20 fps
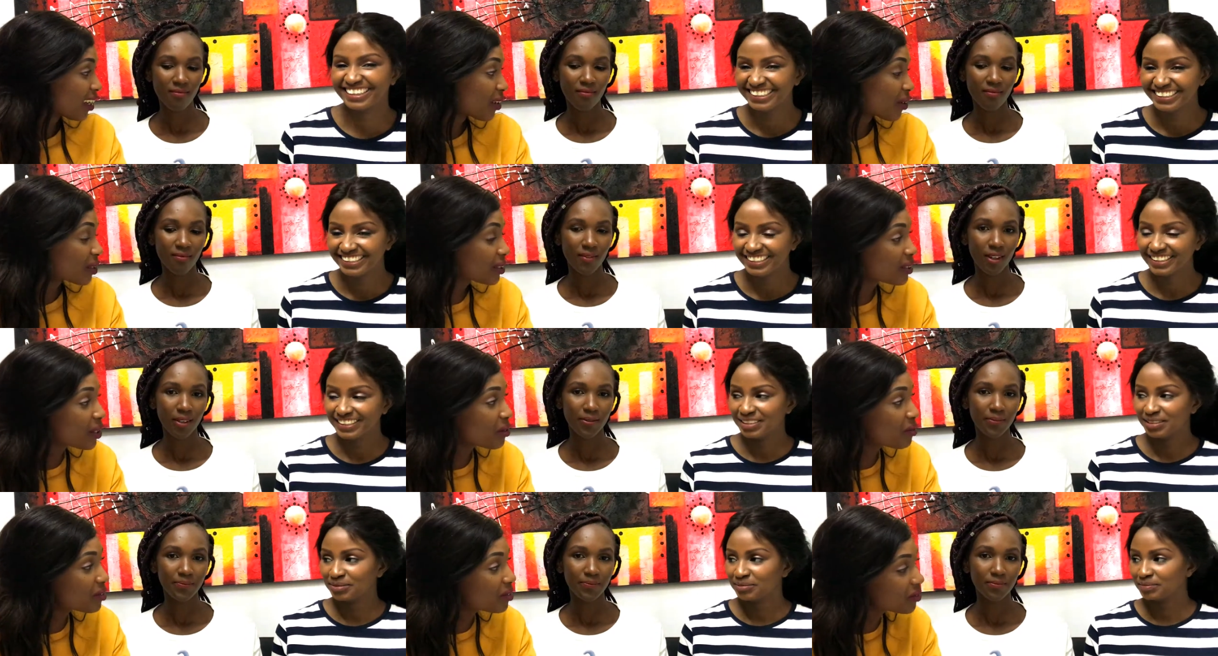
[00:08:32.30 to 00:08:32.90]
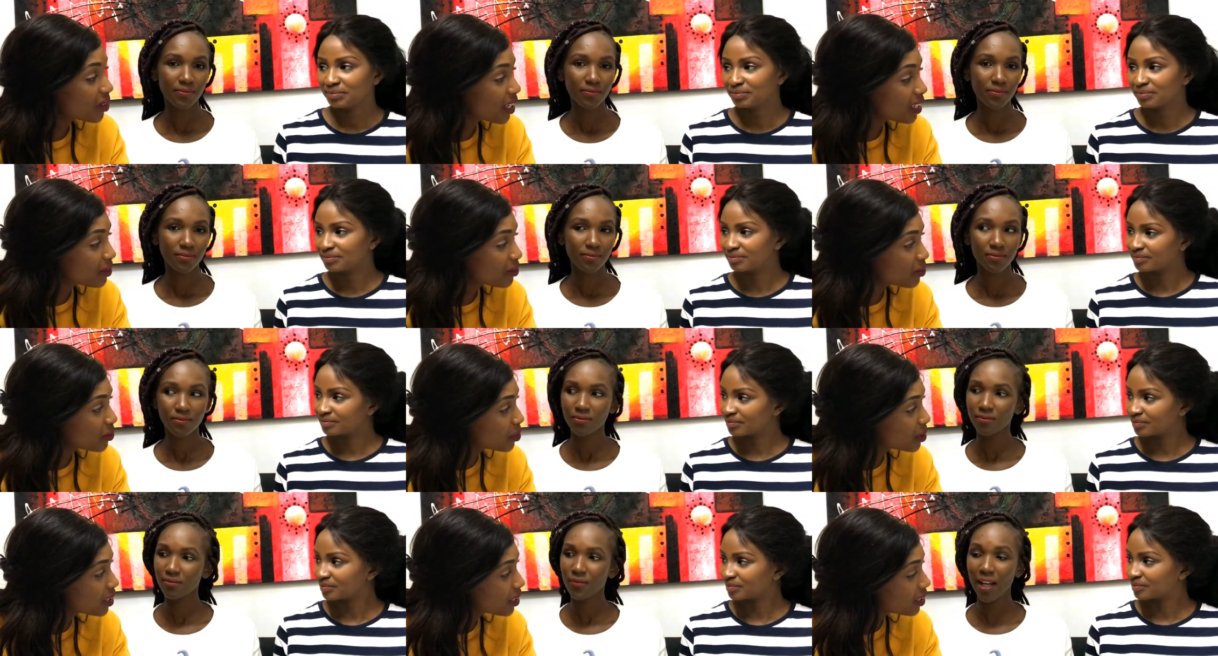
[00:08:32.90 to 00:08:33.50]
Speaker 1: What's your favorite
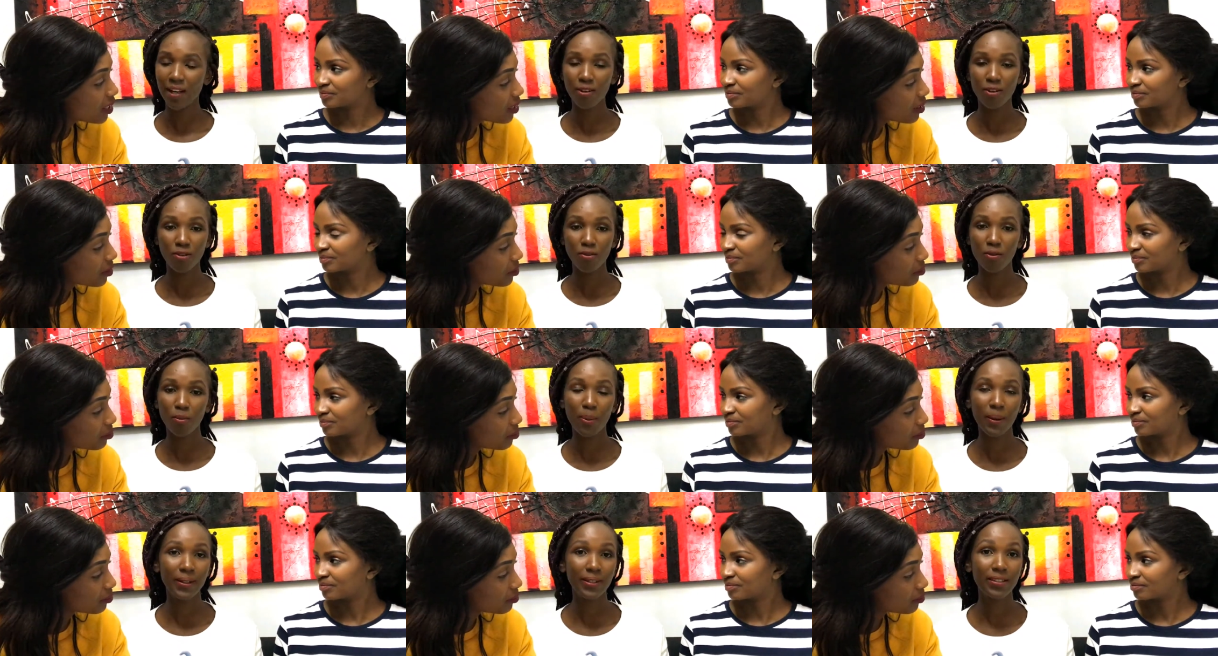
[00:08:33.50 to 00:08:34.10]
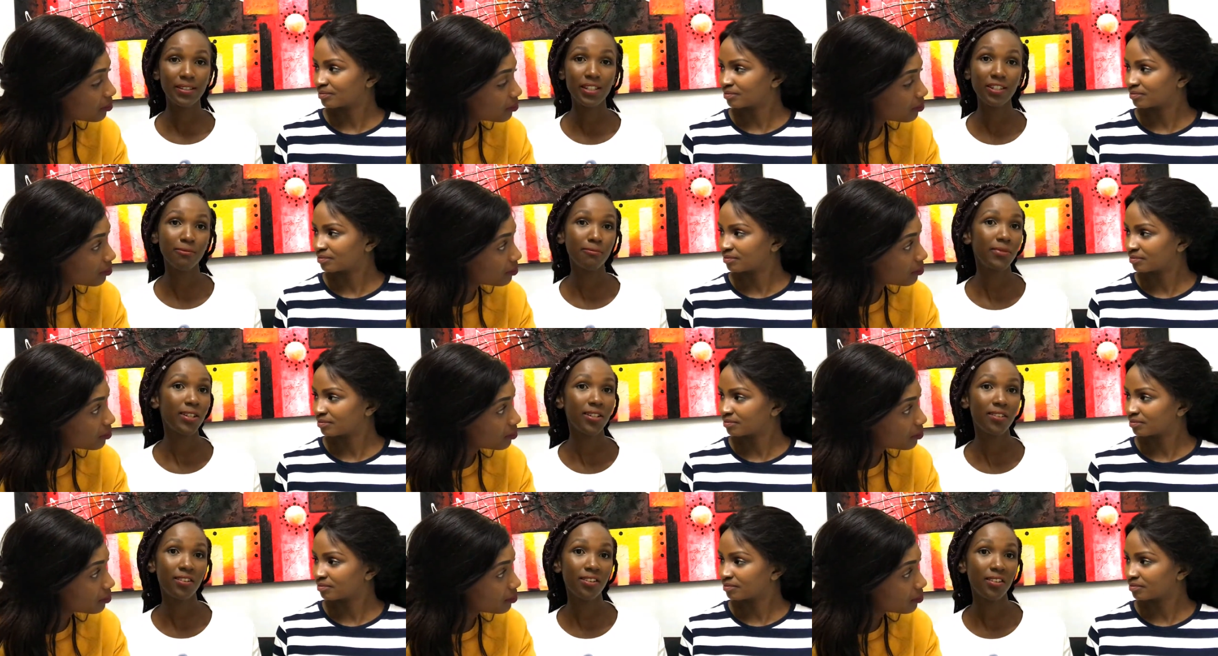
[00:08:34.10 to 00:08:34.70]
food? I don't know, but give
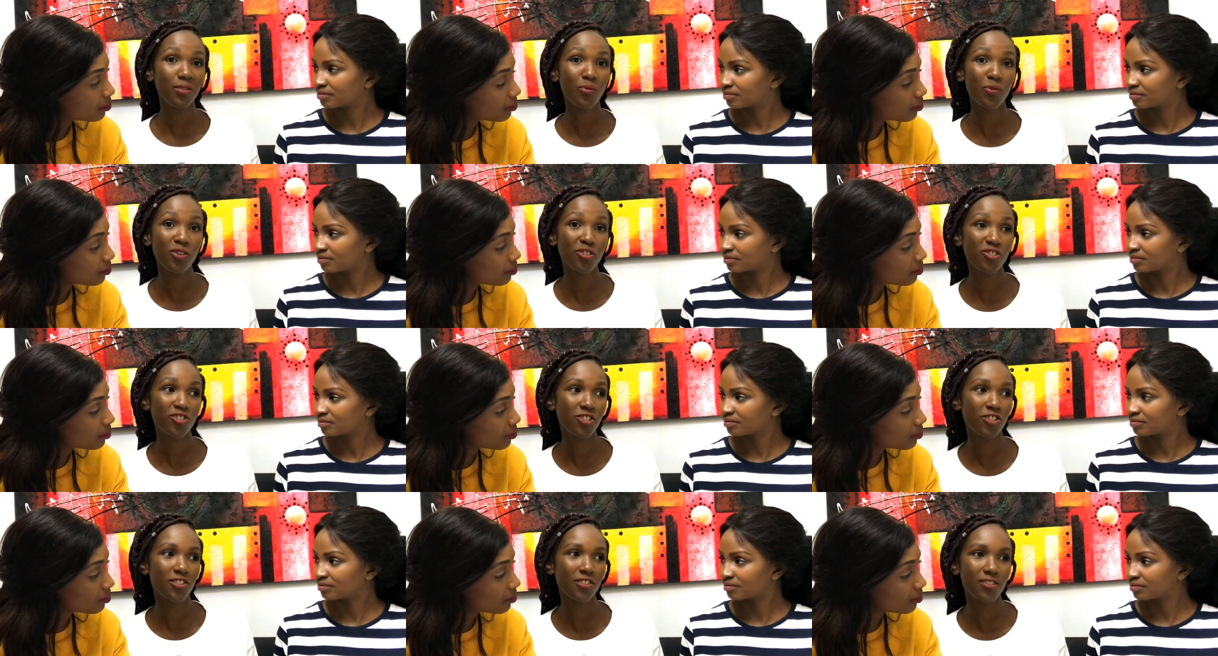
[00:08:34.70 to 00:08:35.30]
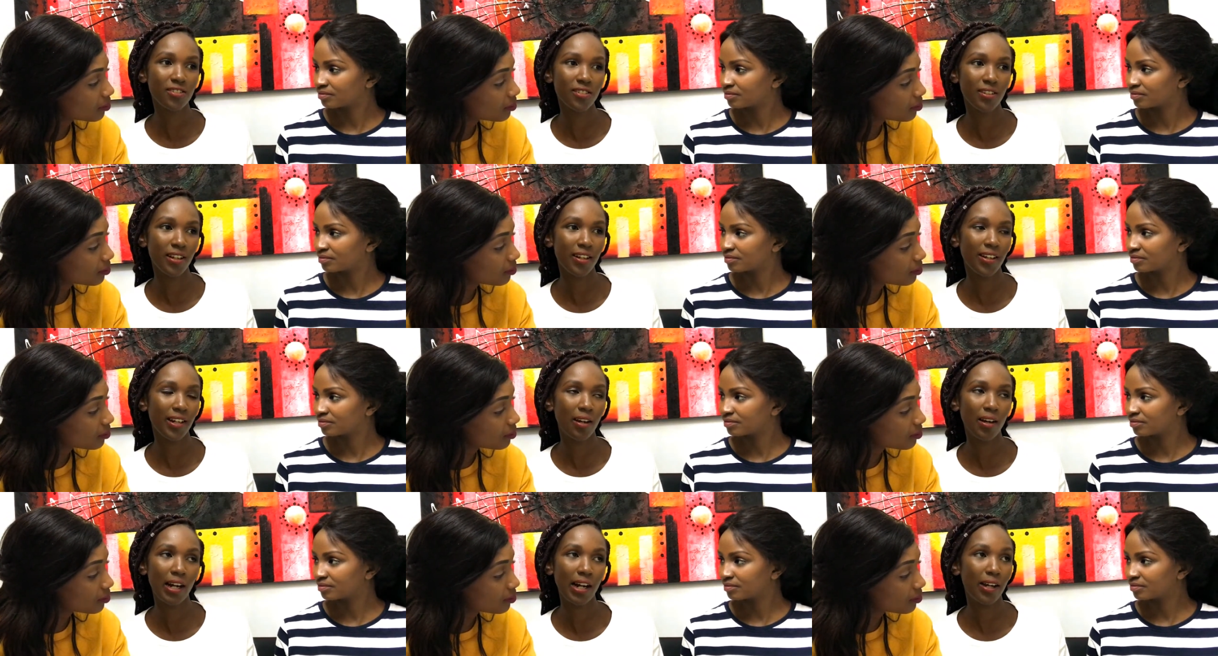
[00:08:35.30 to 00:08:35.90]
me anything with cheese
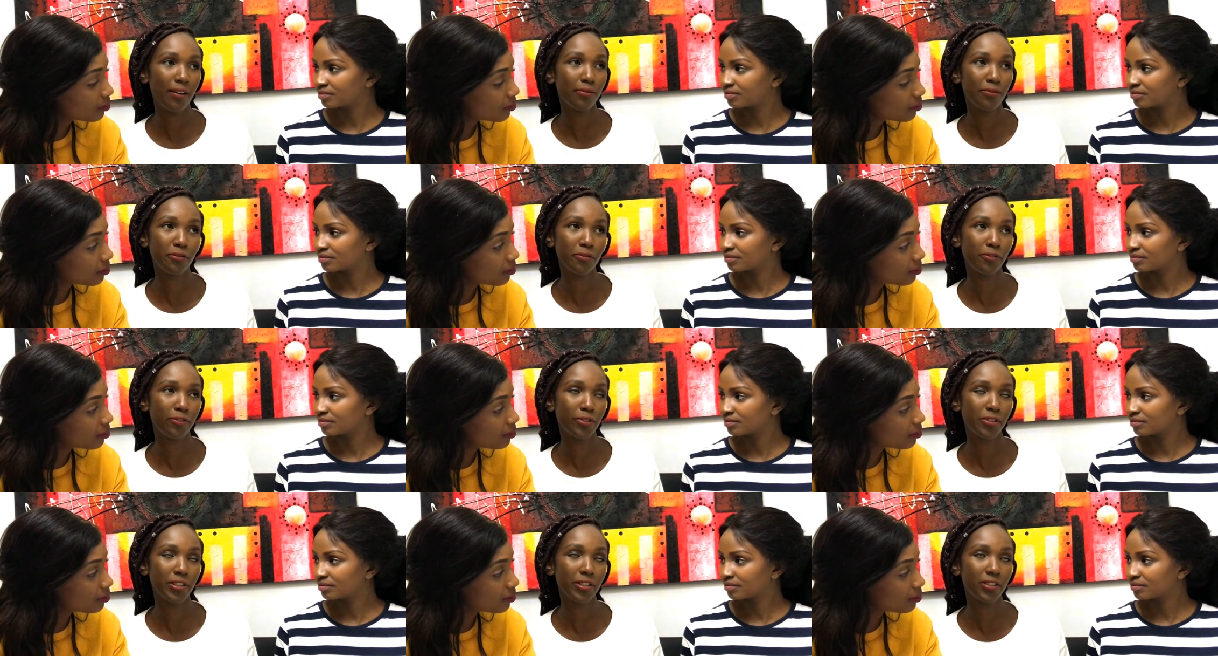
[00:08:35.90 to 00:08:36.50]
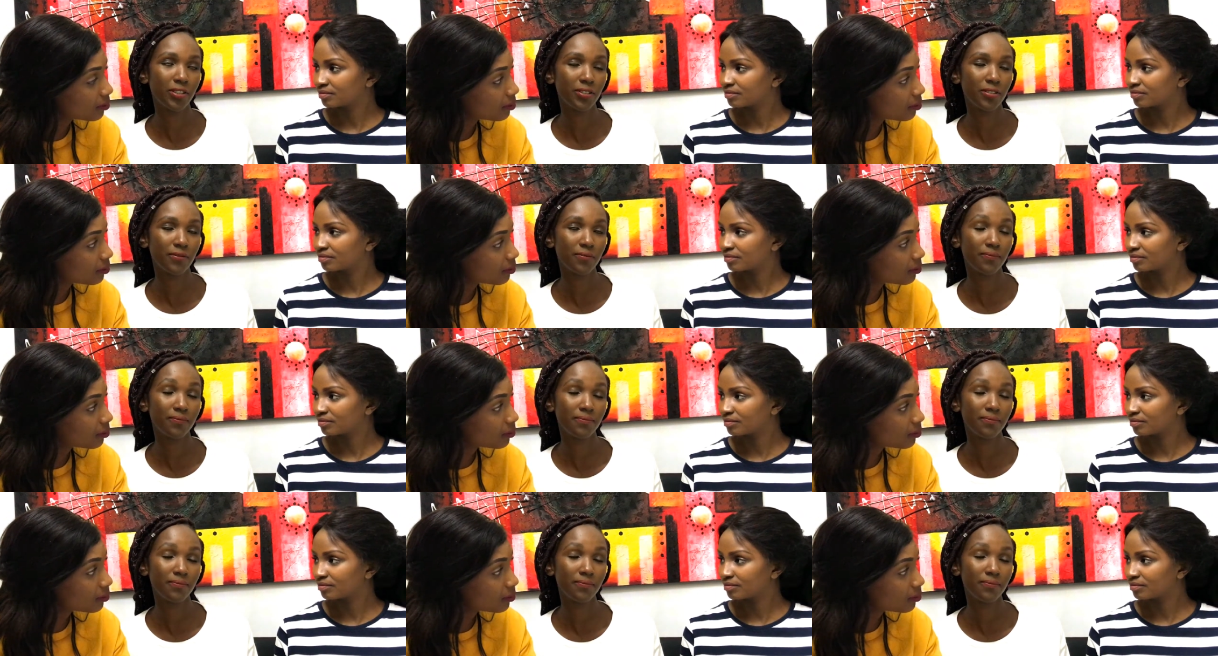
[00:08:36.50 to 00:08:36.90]
and I'll love for it.